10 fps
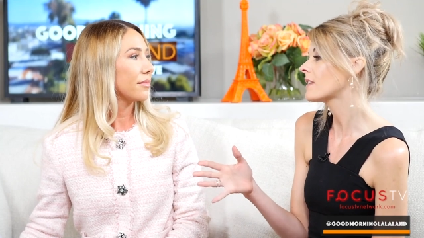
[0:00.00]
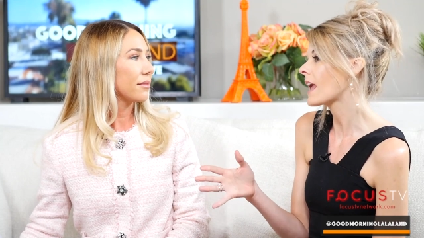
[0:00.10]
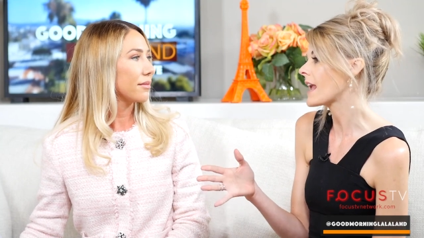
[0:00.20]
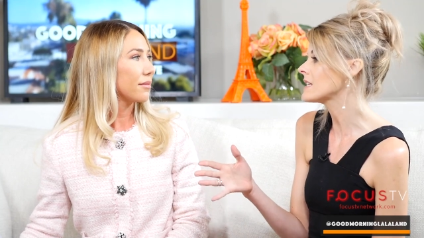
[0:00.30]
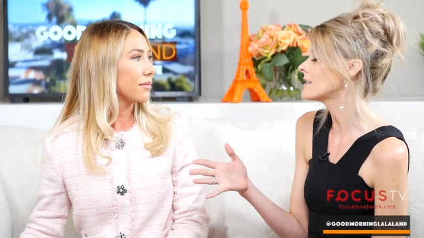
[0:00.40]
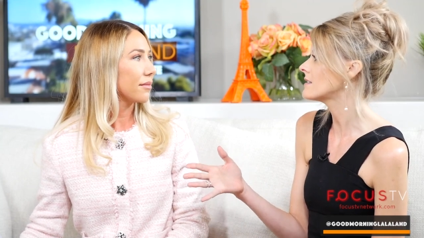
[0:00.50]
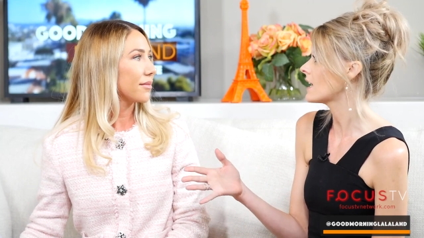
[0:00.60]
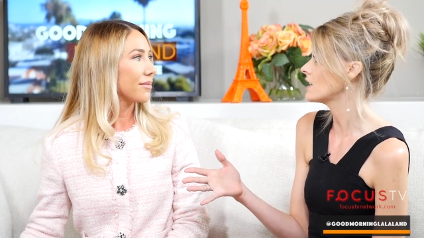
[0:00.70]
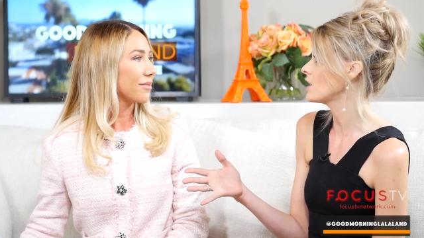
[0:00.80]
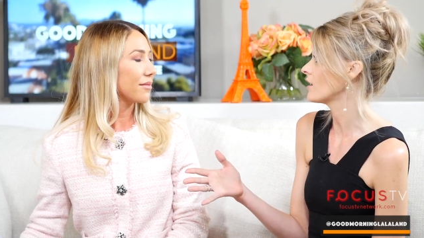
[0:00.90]
Speaker 1: eight,
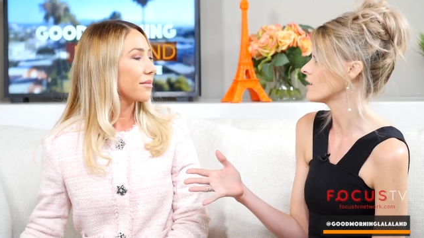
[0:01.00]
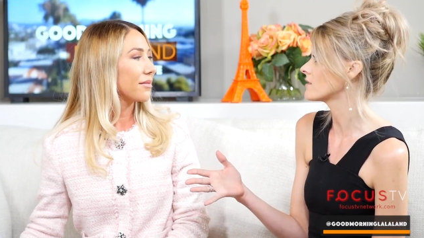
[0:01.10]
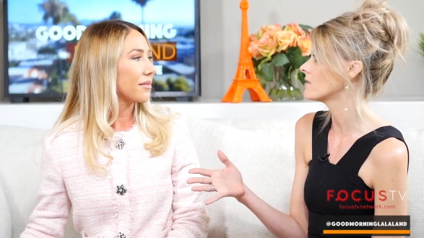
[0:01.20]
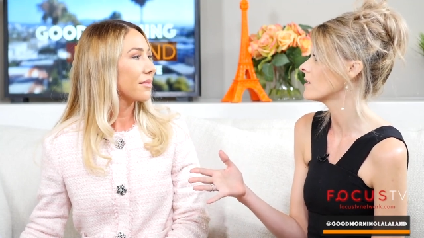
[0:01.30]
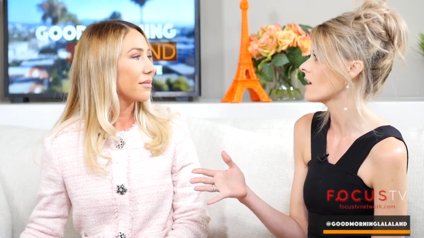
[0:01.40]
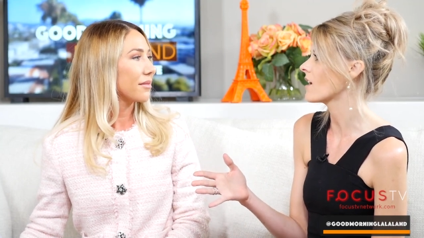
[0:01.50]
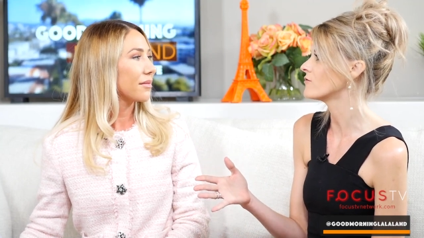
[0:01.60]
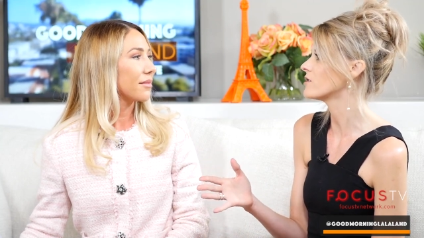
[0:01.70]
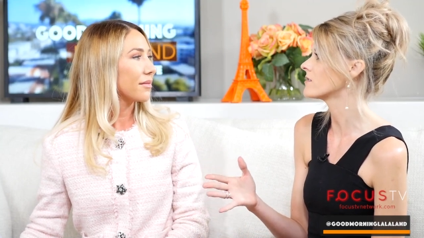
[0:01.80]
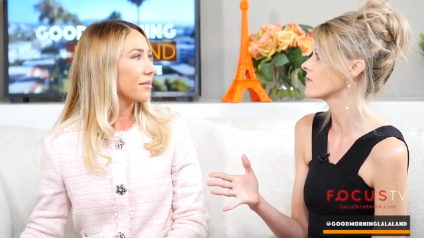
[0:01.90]
ten years have
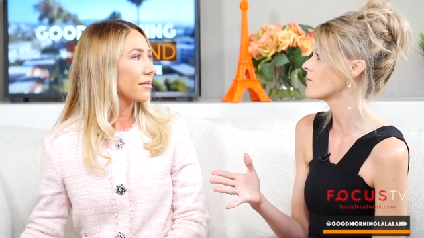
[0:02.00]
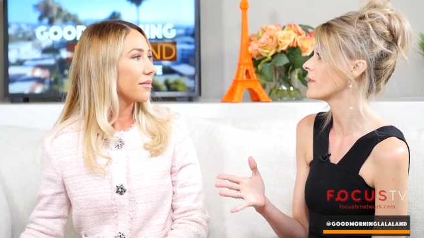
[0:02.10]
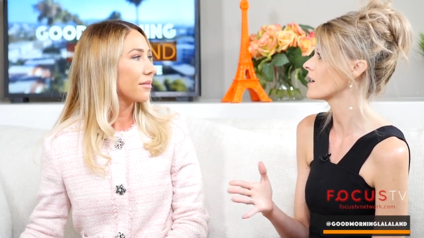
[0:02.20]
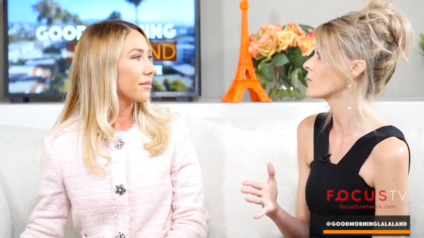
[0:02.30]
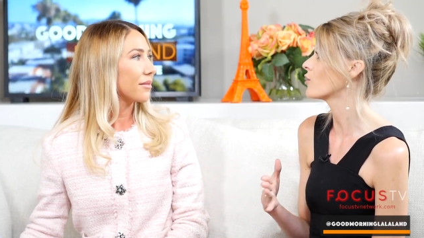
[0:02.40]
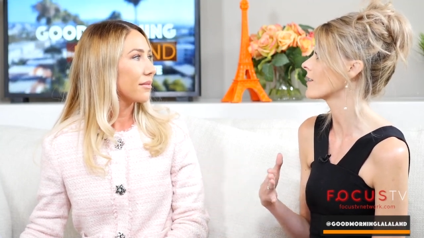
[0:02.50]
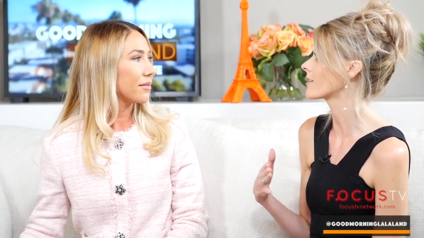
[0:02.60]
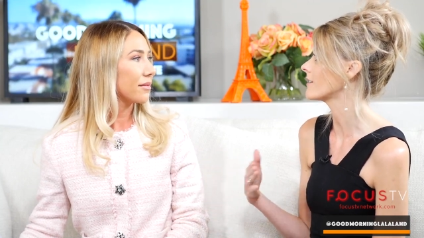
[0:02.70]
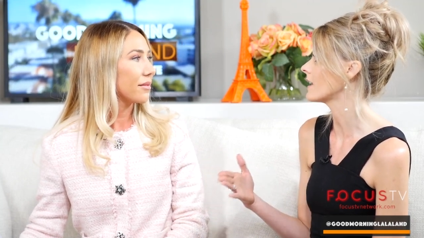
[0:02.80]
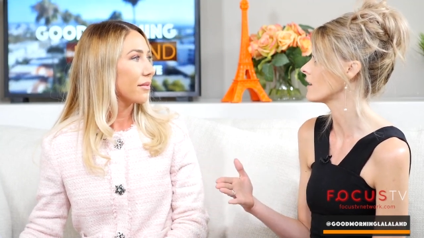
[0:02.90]
just become
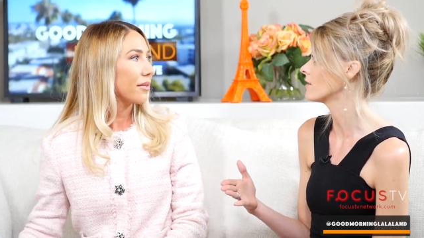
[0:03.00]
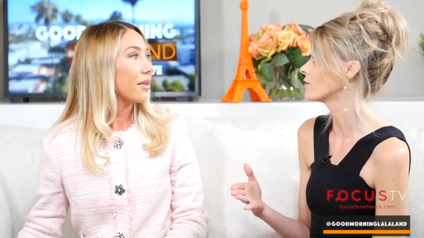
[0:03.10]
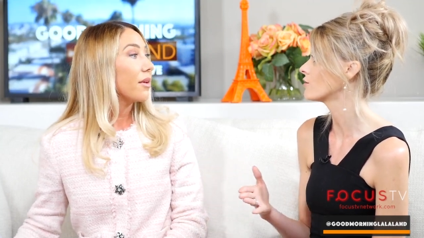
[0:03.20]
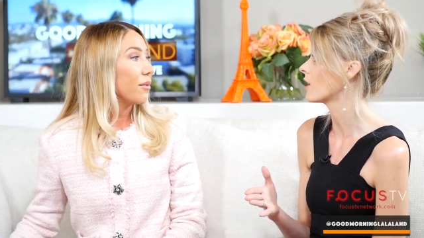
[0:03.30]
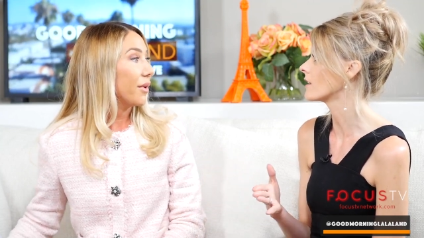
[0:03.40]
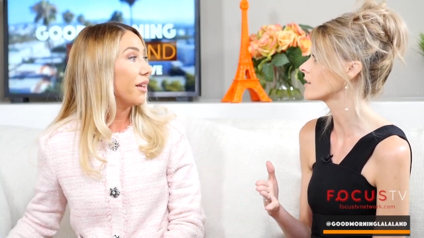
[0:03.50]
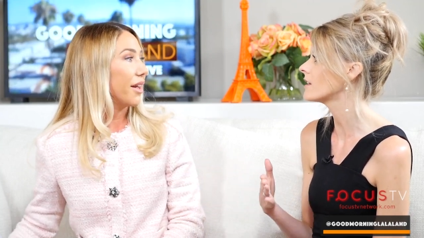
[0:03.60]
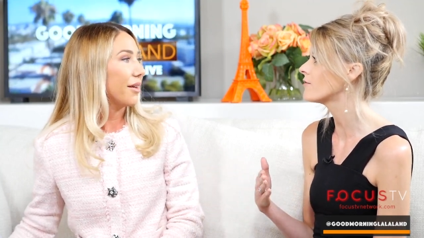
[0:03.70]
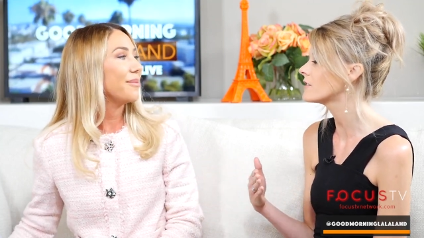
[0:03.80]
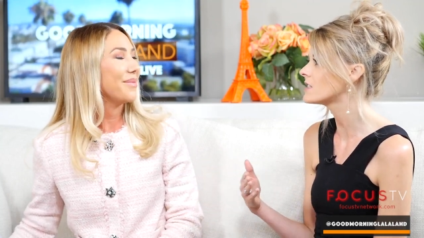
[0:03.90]
chronically ill, chronically
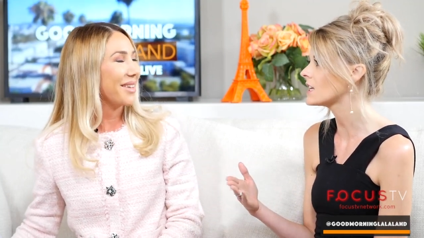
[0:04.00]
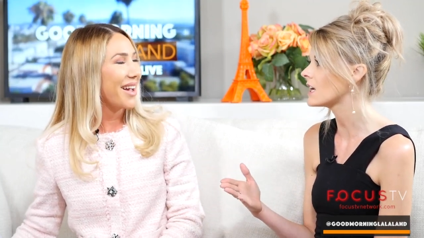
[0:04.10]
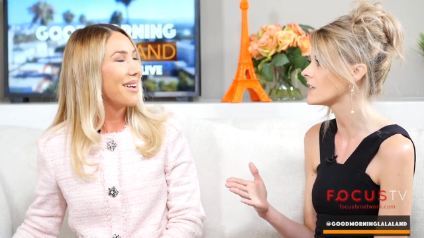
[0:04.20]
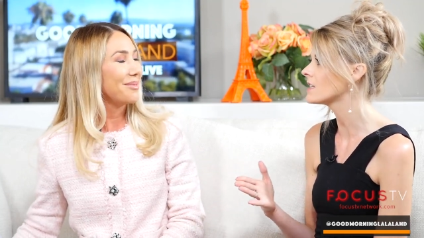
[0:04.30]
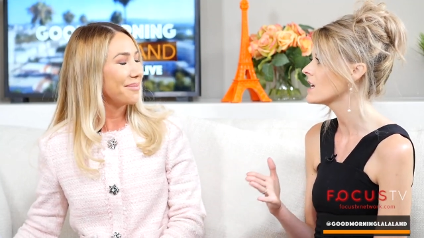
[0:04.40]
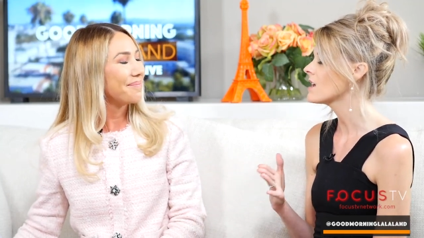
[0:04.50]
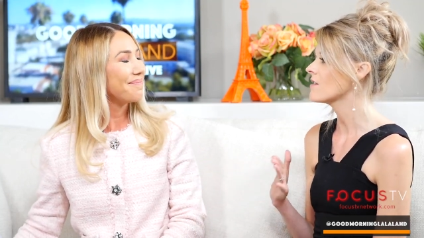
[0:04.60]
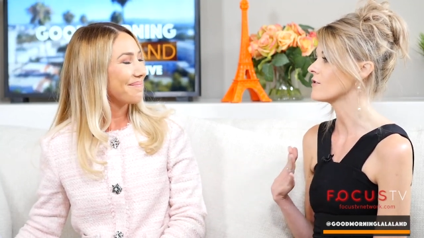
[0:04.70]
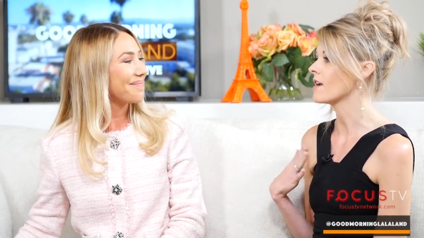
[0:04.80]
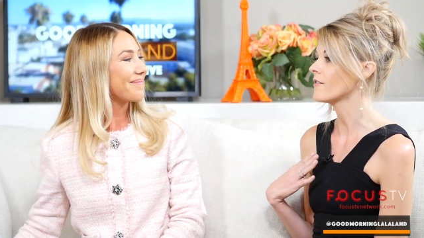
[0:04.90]
really? fatigued. Yeah.
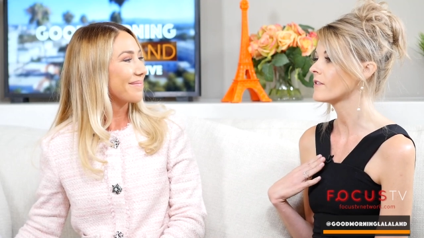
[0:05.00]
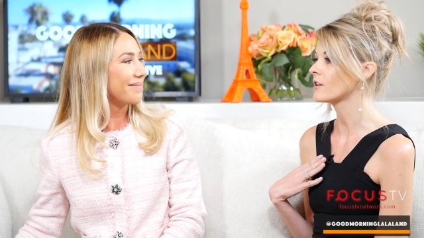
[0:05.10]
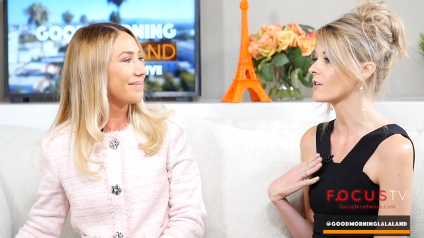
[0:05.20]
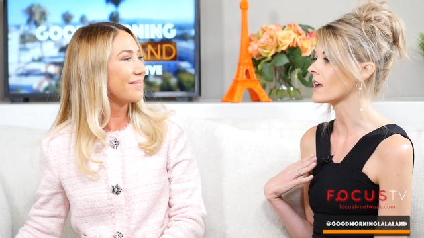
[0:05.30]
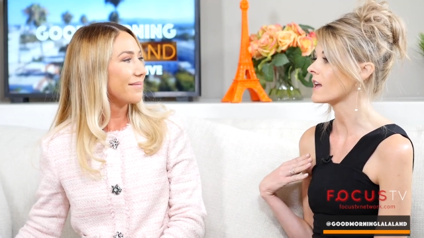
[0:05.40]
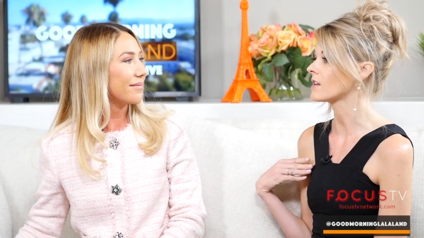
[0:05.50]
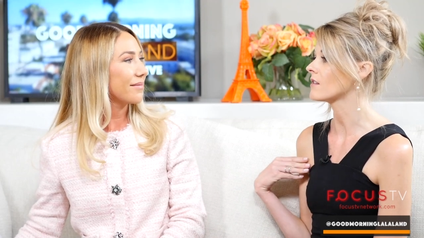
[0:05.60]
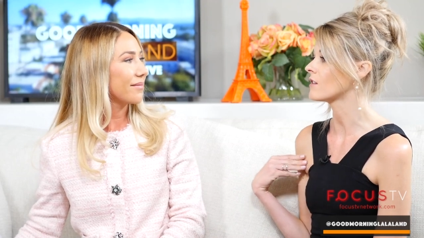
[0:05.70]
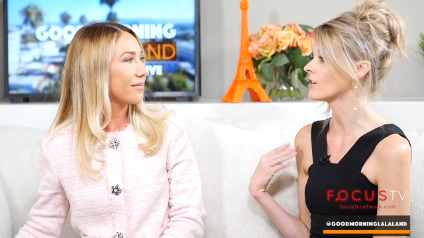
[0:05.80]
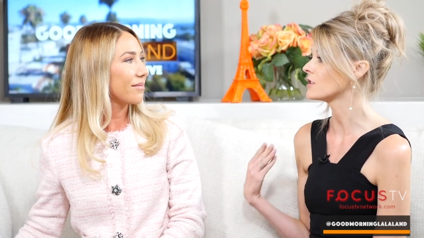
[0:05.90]
They're not feeling right, and
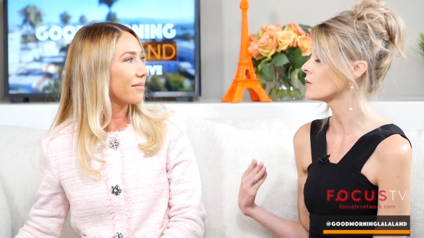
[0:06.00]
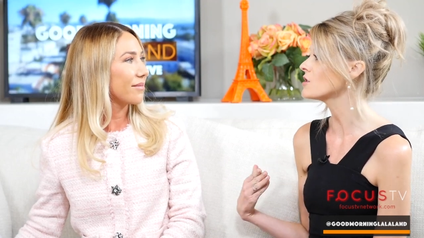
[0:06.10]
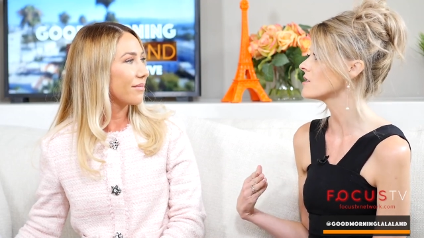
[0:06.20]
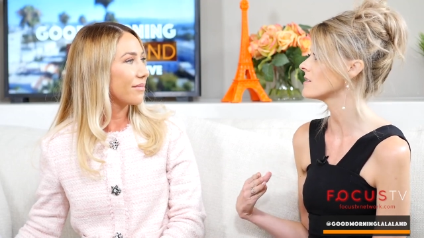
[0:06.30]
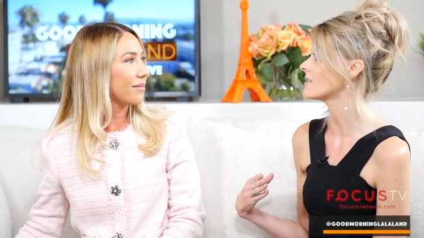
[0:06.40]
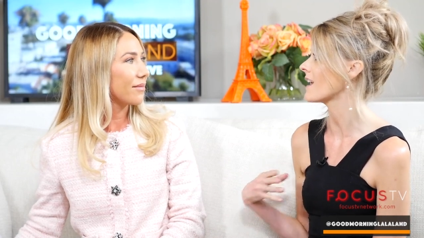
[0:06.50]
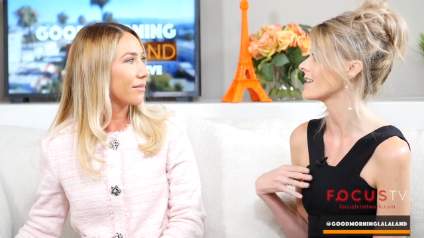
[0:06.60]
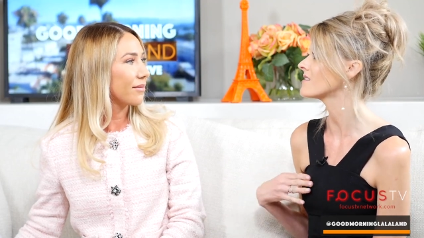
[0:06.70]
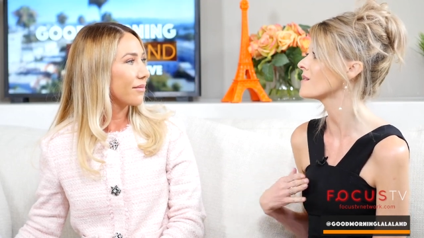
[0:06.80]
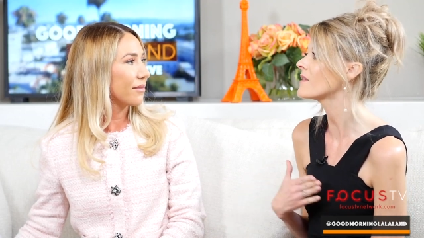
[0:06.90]
their intuition is
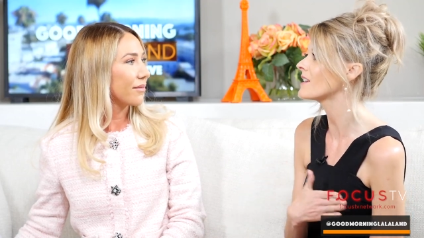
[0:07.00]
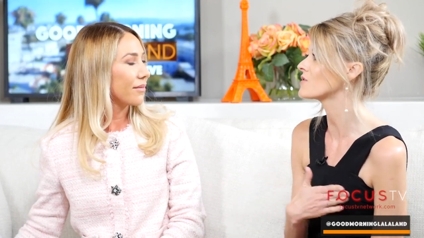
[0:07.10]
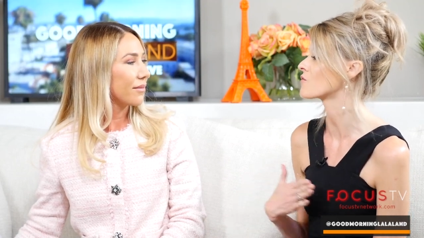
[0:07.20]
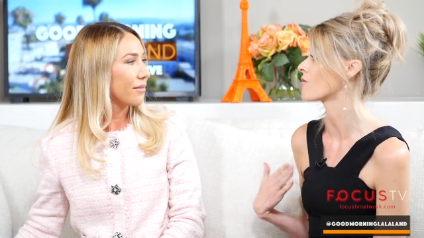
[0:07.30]
saying something is